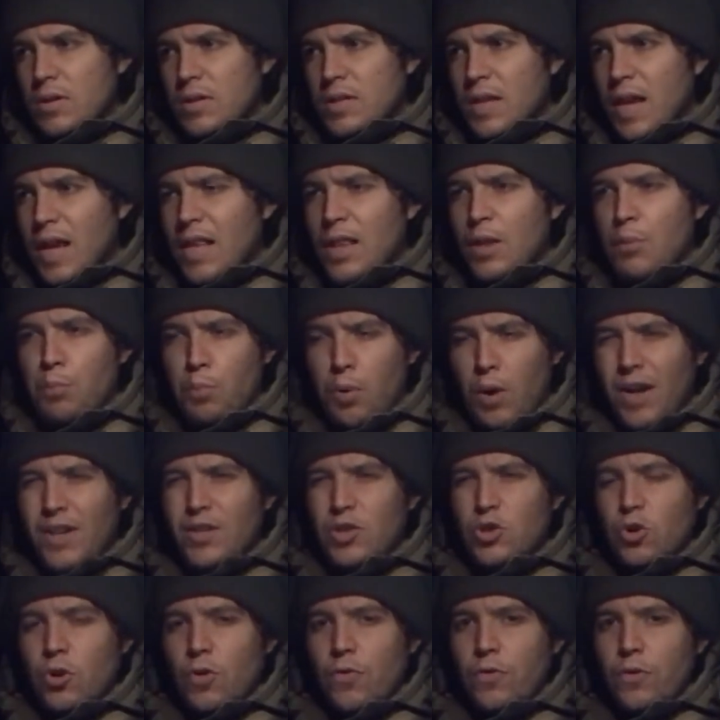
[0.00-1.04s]
take the
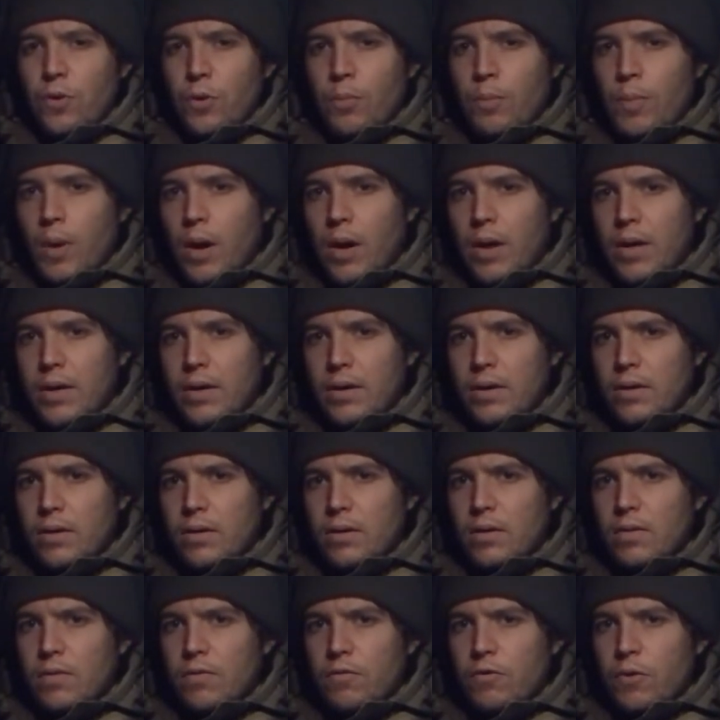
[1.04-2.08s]
pressure off your mind
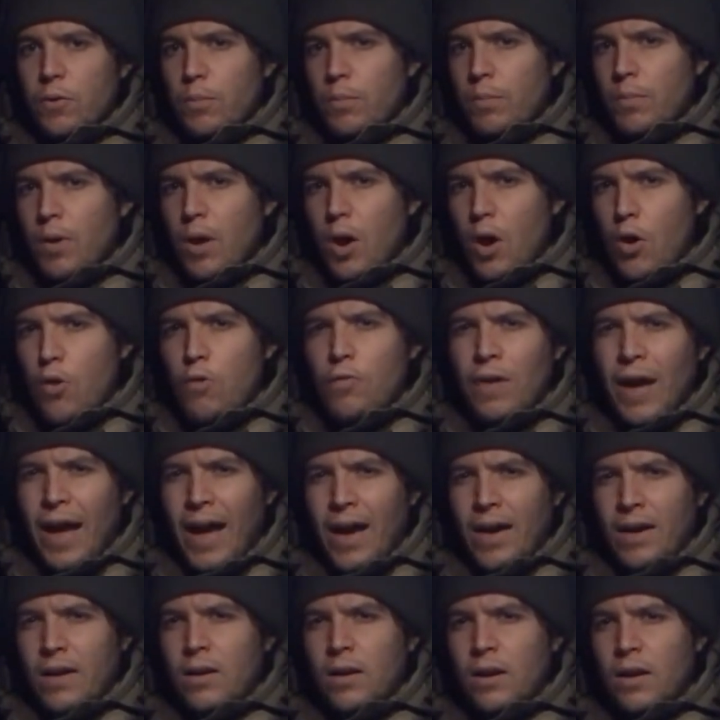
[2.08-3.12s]
from over
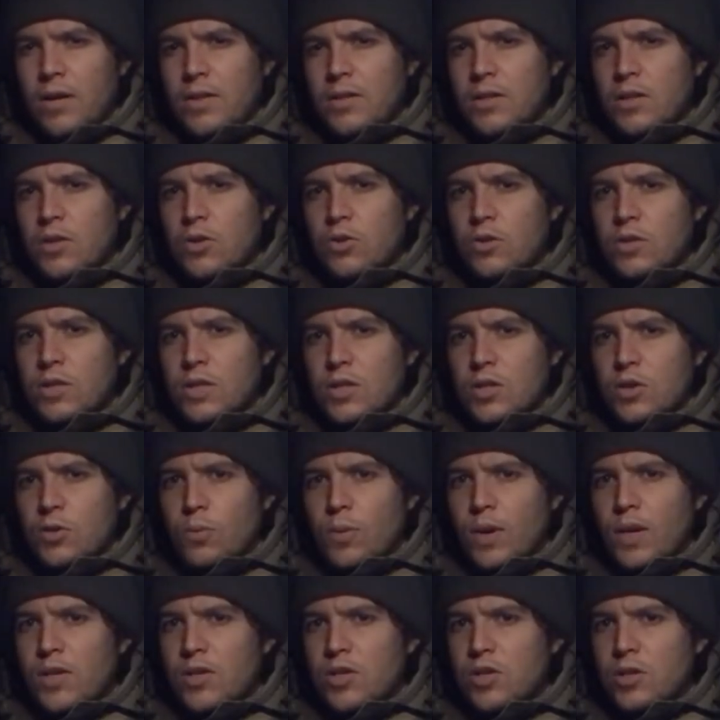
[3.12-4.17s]
analyzing your
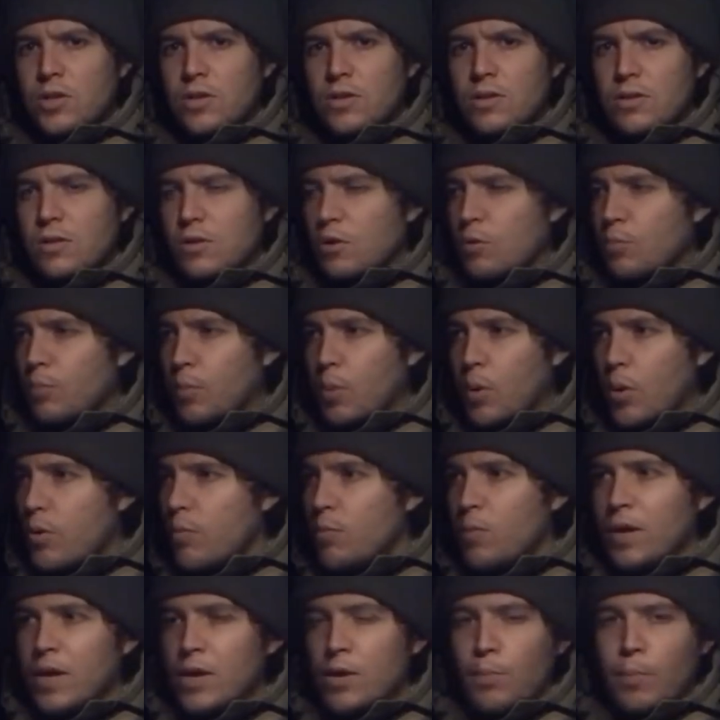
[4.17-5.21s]
situation to the
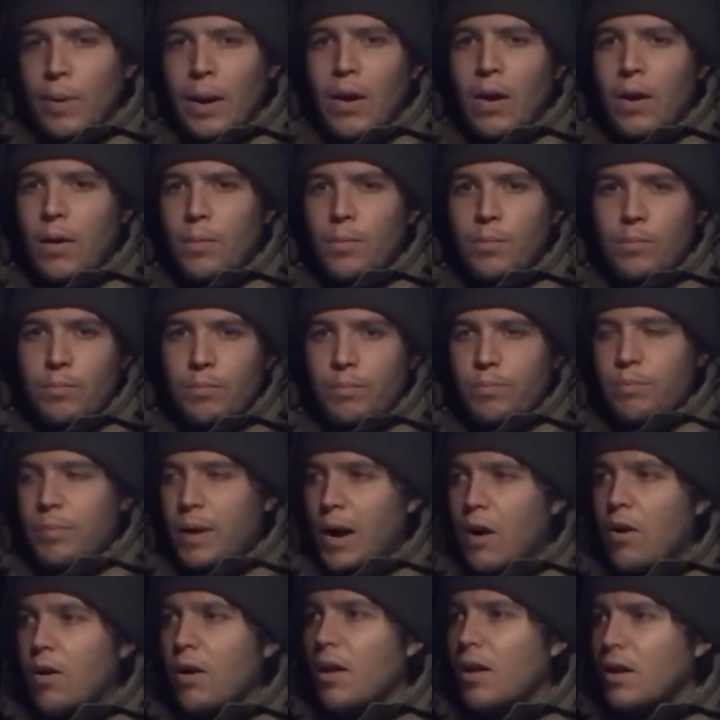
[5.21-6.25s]
point where you're par-
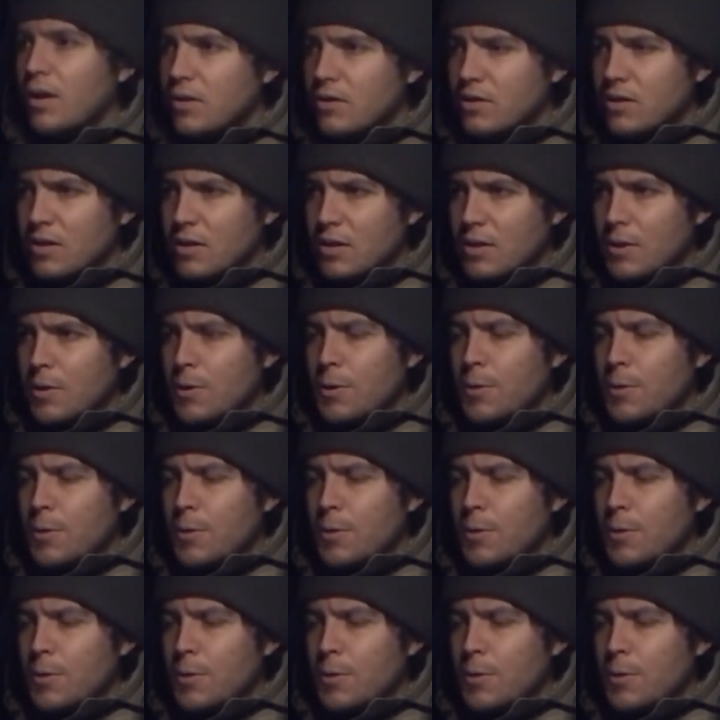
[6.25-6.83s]
paralyzed